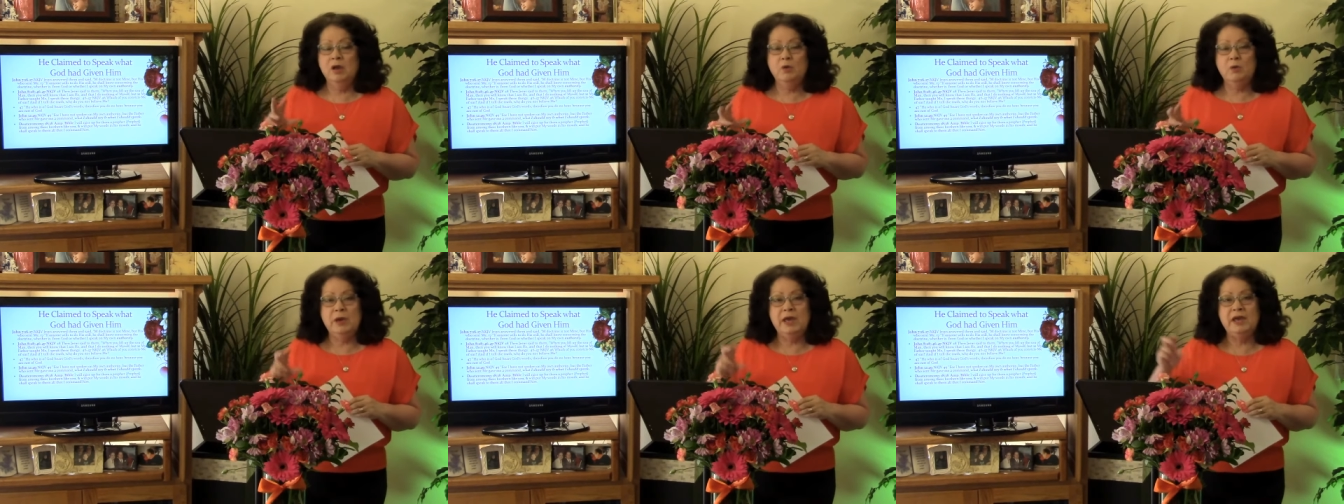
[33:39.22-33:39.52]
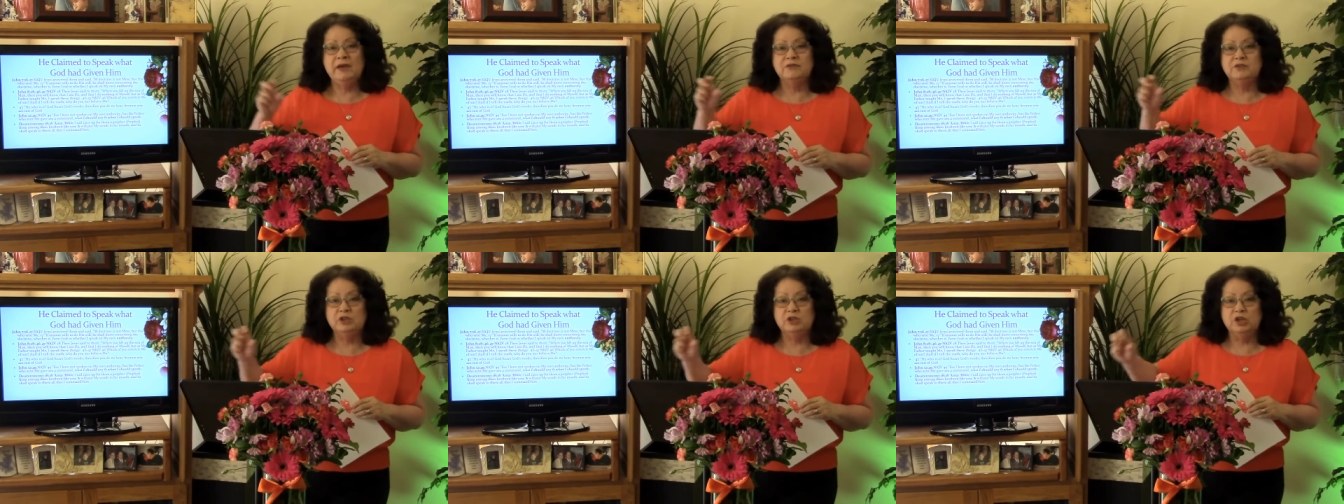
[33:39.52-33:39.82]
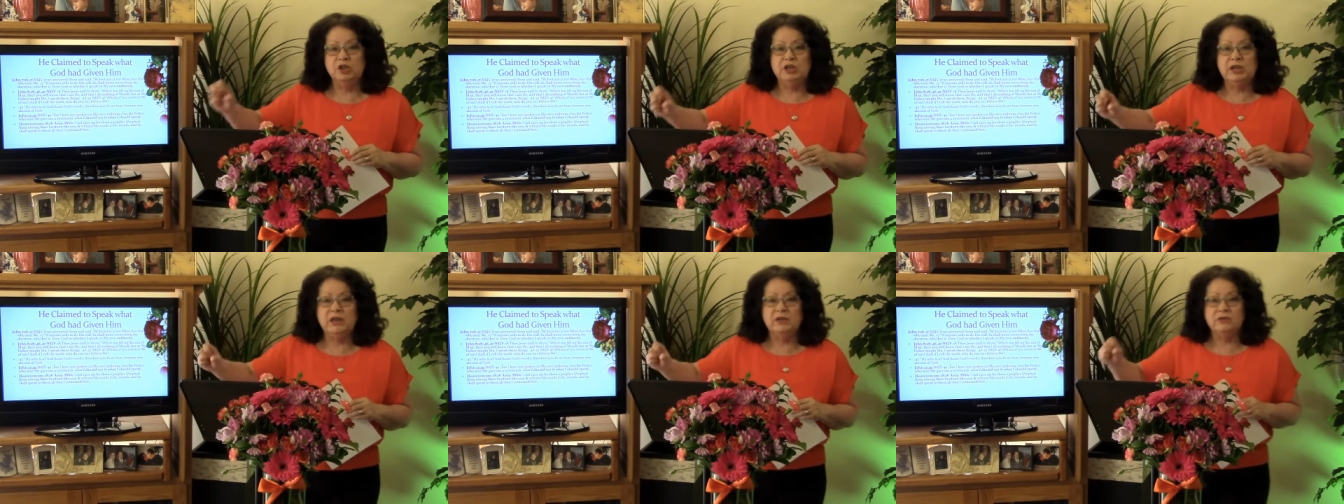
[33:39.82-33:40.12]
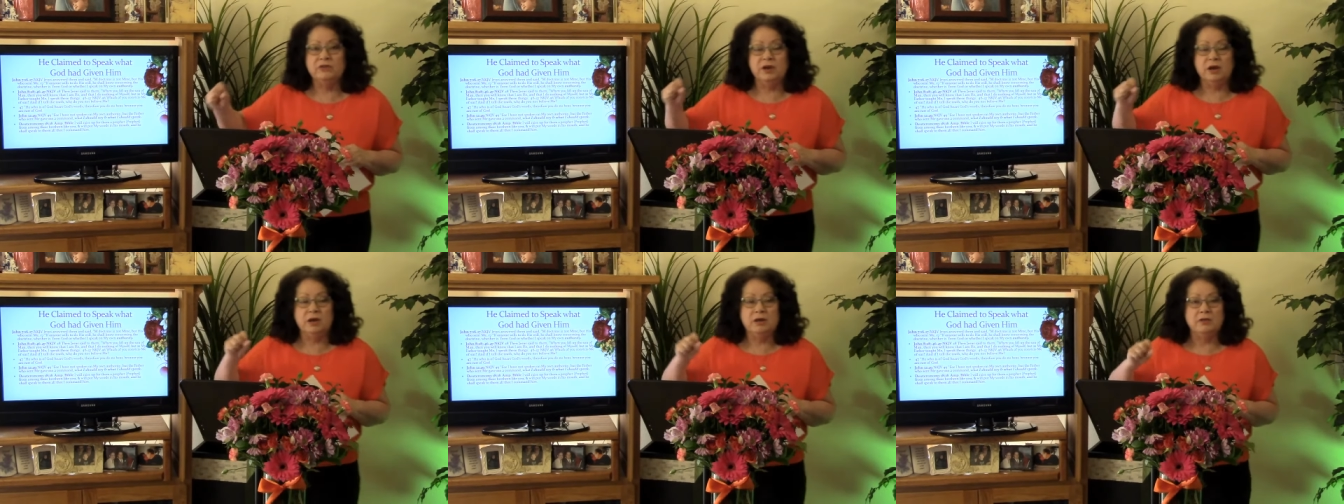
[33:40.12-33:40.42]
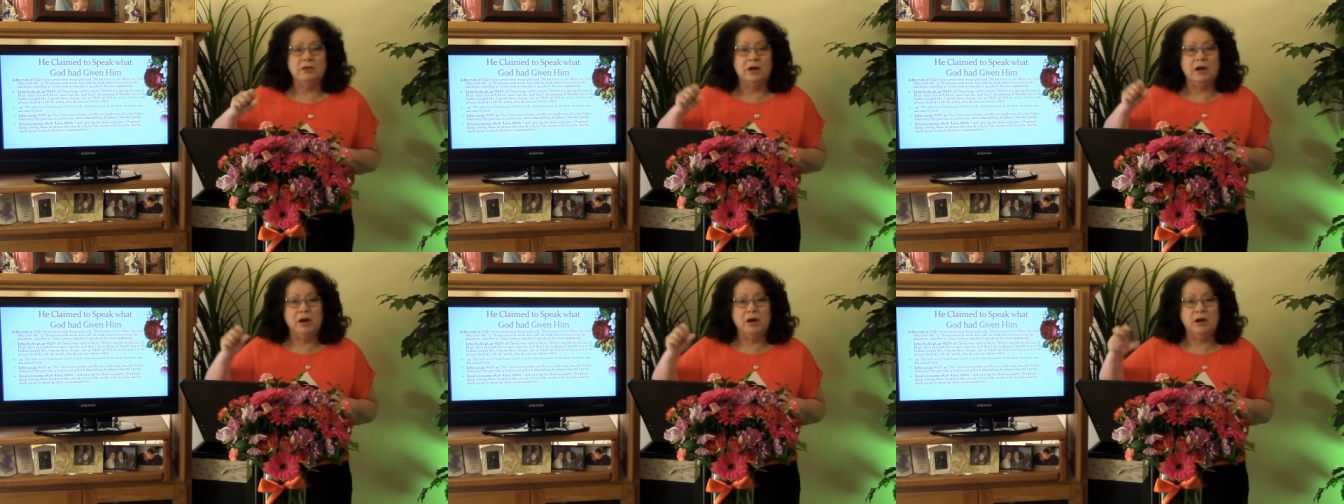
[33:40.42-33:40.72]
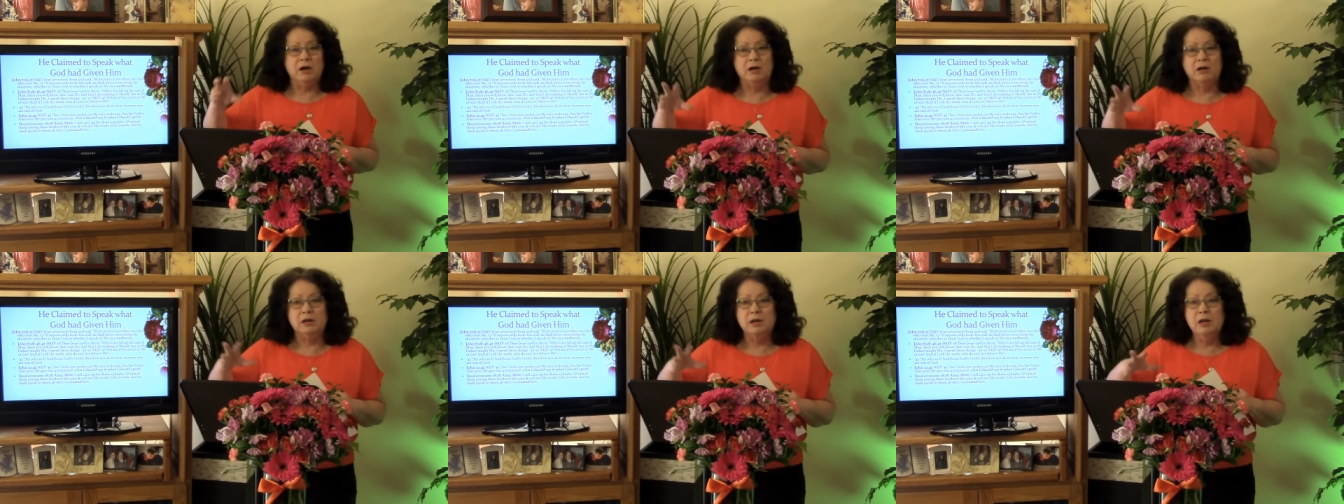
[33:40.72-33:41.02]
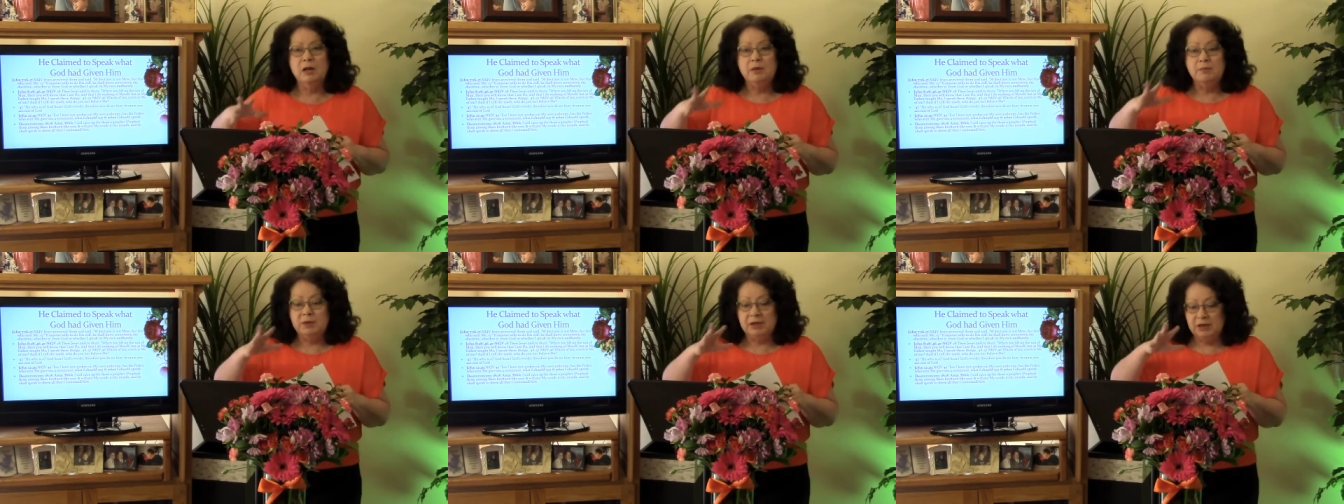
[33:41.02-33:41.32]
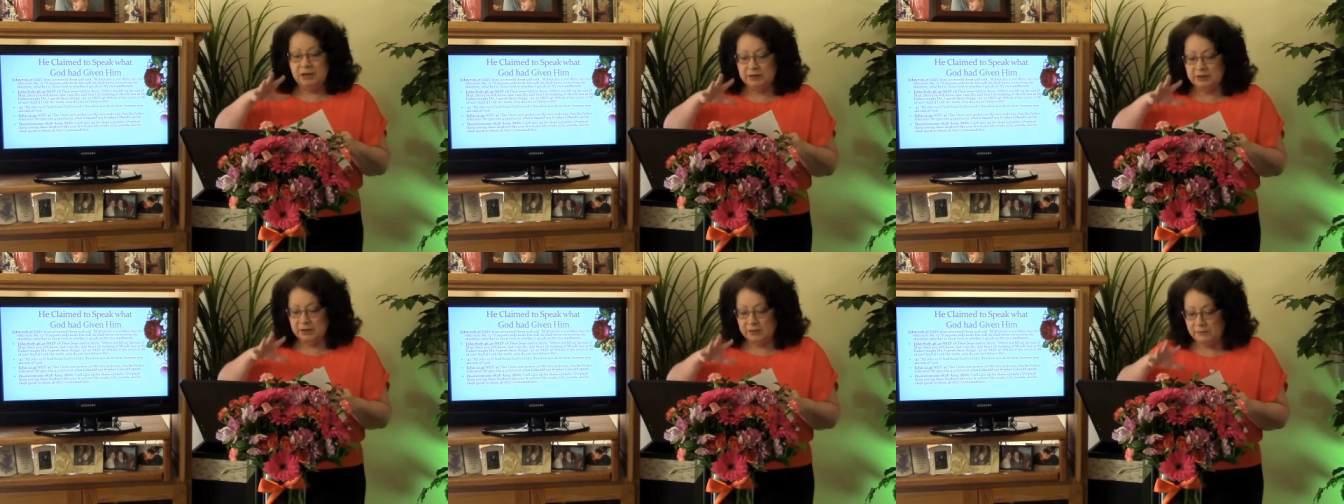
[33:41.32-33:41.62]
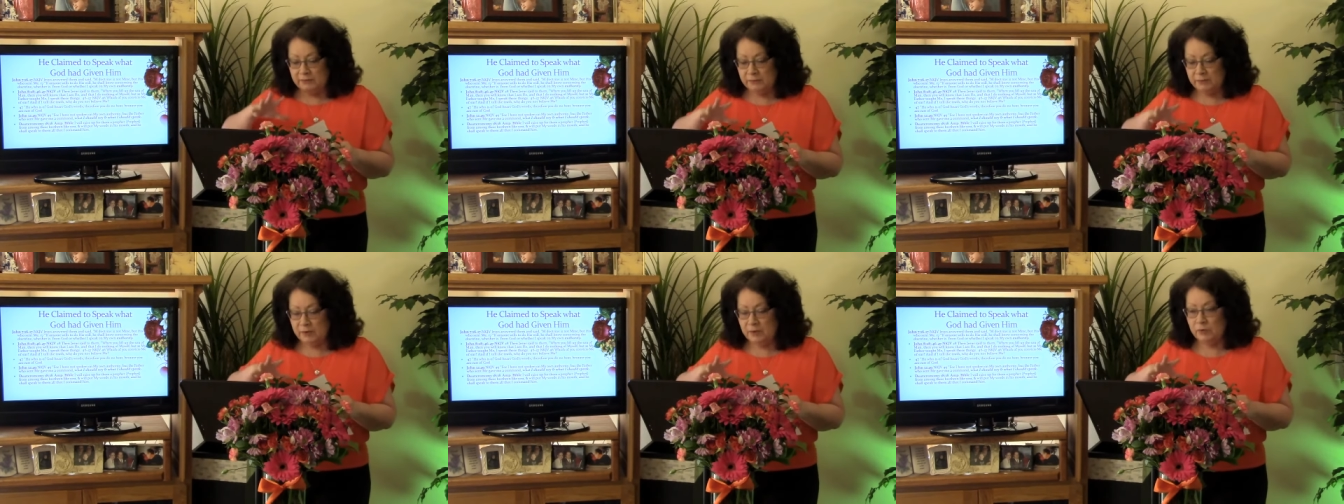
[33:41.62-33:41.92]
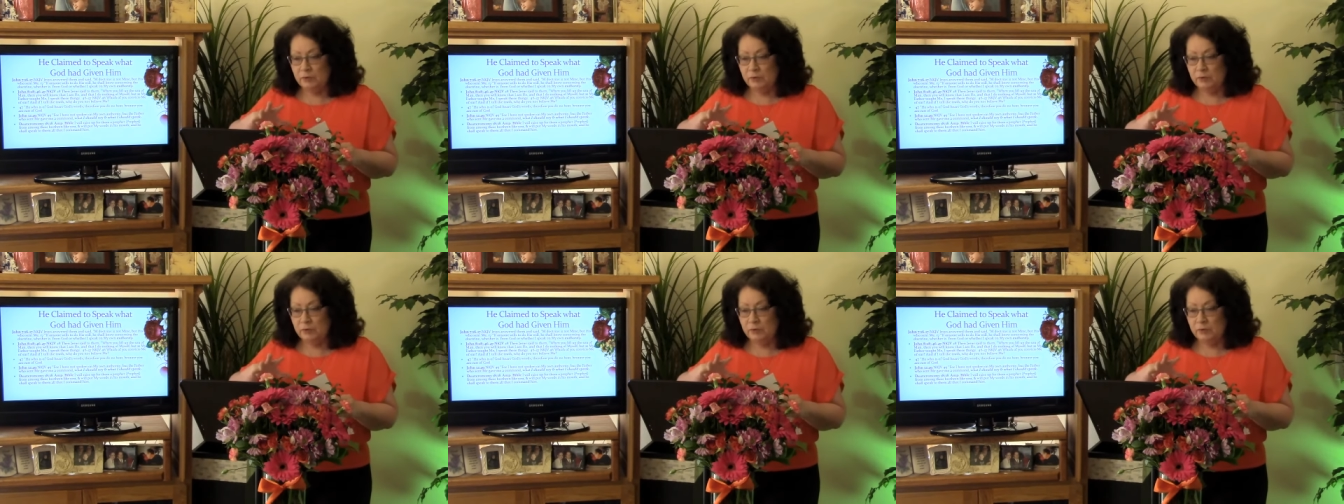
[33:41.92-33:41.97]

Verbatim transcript: we have to look at the, the heart because uh,